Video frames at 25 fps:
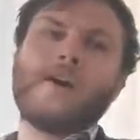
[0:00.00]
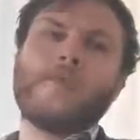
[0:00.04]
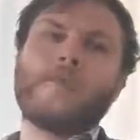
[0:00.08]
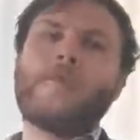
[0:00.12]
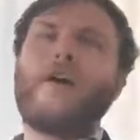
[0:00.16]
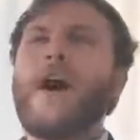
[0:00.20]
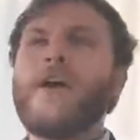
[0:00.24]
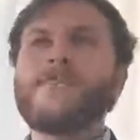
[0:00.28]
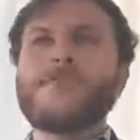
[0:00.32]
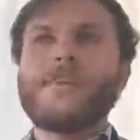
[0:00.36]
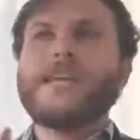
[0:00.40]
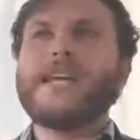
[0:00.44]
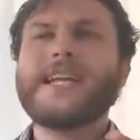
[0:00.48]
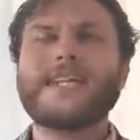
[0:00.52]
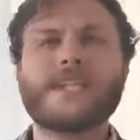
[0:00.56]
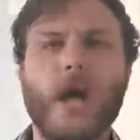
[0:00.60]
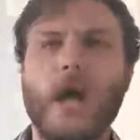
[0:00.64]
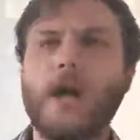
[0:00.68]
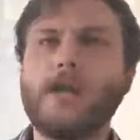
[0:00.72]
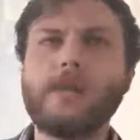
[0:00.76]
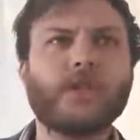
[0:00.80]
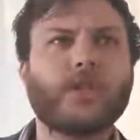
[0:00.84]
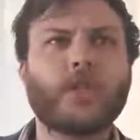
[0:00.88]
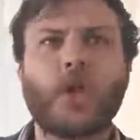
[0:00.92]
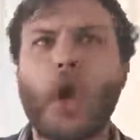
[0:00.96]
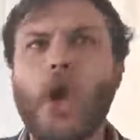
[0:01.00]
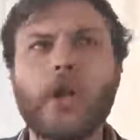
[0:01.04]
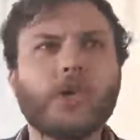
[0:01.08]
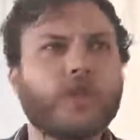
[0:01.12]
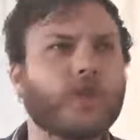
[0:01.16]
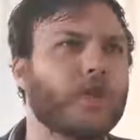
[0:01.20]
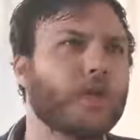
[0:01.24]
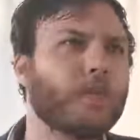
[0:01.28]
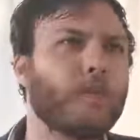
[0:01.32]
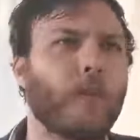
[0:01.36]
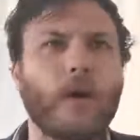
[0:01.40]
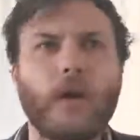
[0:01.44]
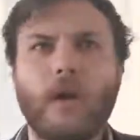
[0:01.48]
Five of these
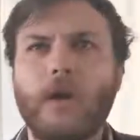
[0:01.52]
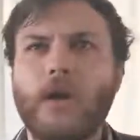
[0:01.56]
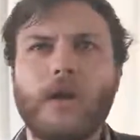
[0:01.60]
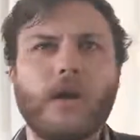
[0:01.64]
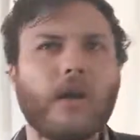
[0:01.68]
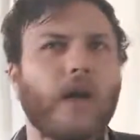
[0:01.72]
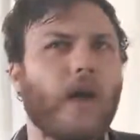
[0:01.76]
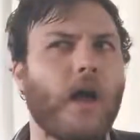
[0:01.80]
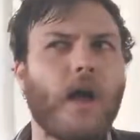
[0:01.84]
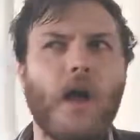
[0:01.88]
untouchable.